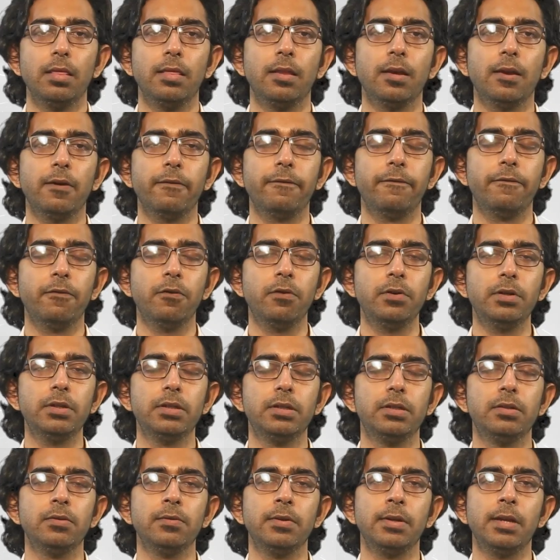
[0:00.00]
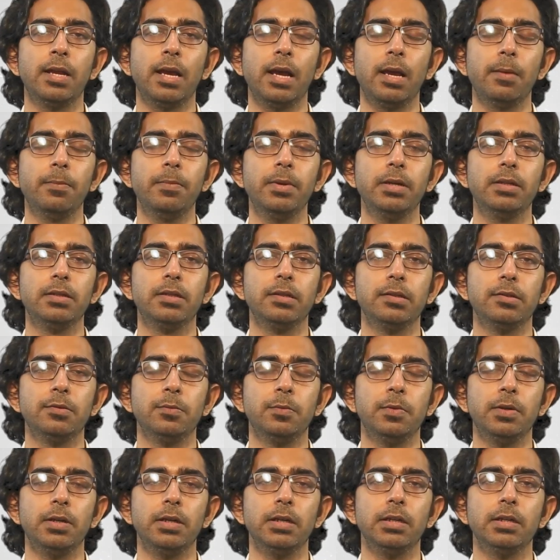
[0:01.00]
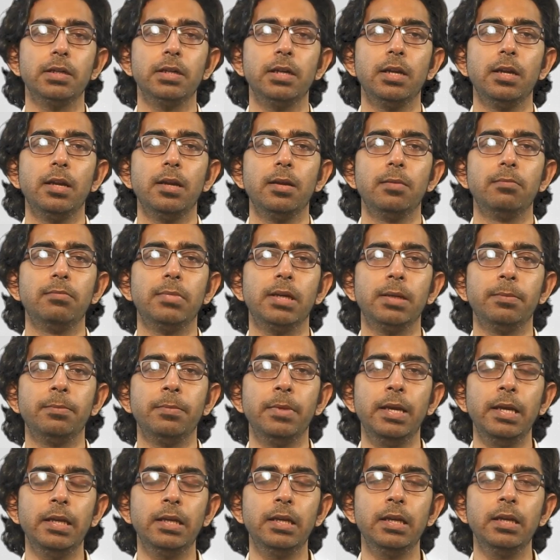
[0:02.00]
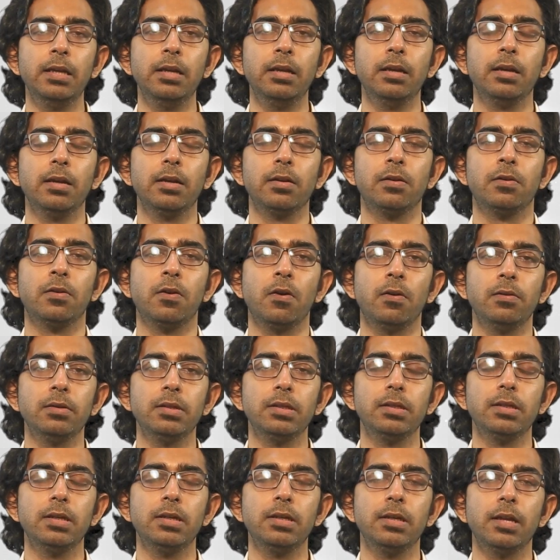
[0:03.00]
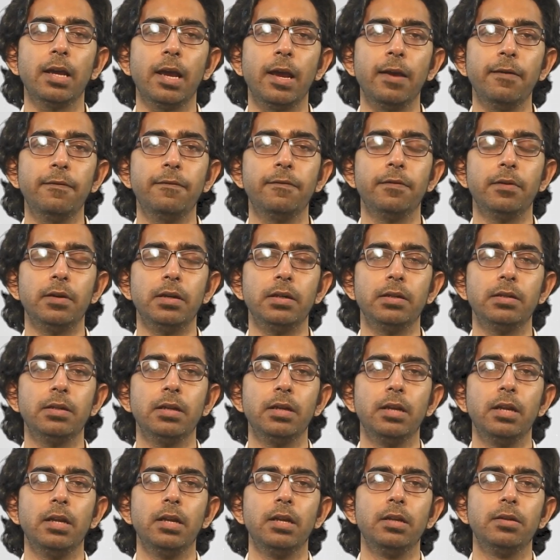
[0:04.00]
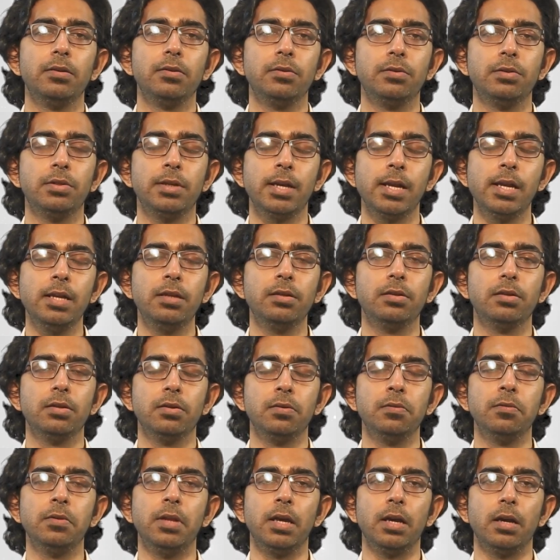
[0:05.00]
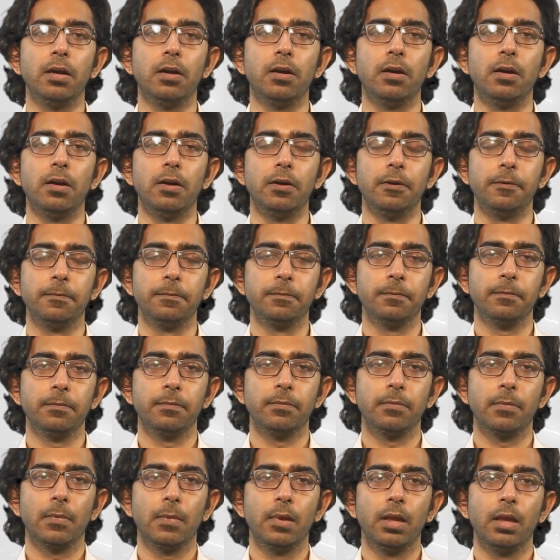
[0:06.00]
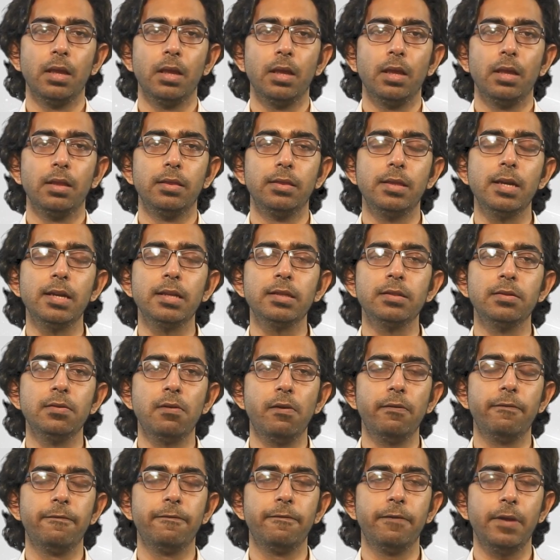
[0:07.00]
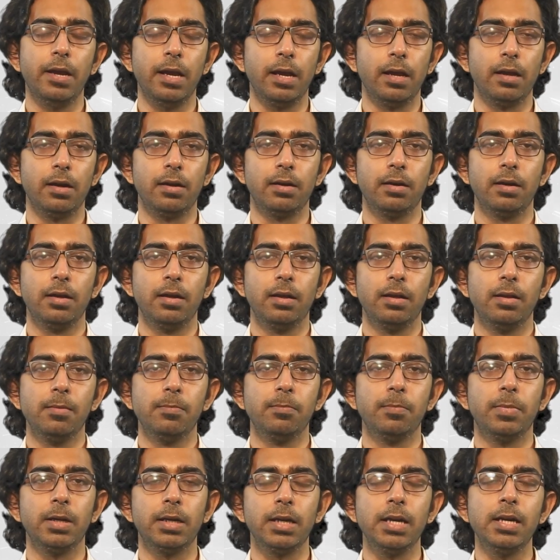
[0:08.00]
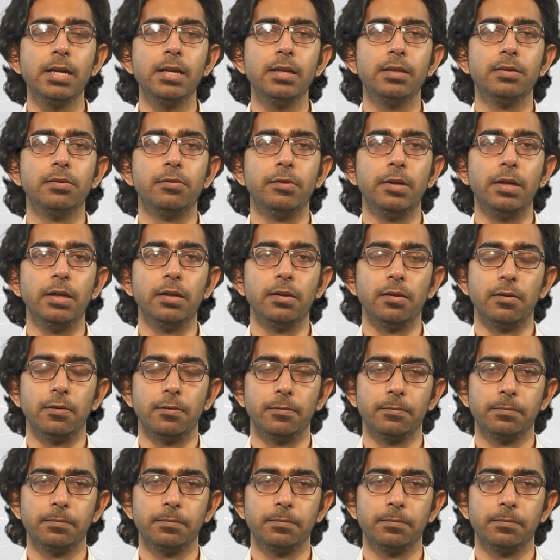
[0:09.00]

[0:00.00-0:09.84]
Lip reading: They are forced to inhabit this world by making constant effort to change who they are. That is not fair, but it is real.